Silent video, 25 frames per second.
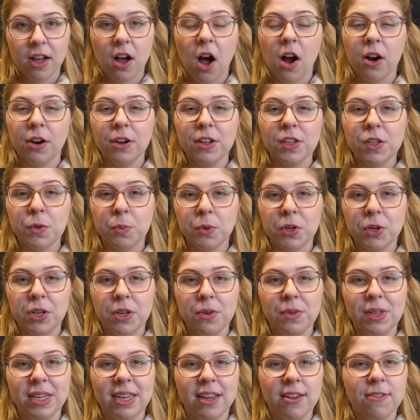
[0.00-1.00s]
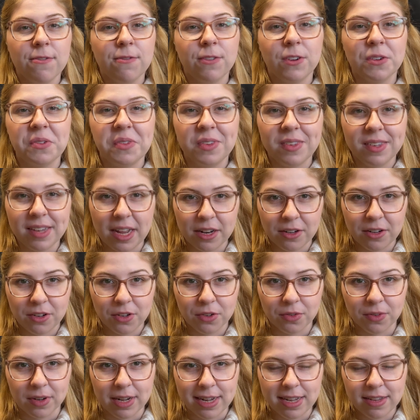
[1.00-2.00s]
artists were using it for
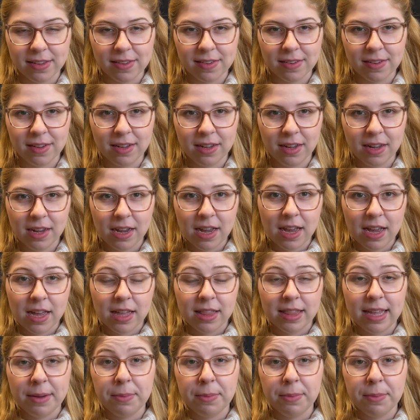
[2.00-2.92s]
centuries. They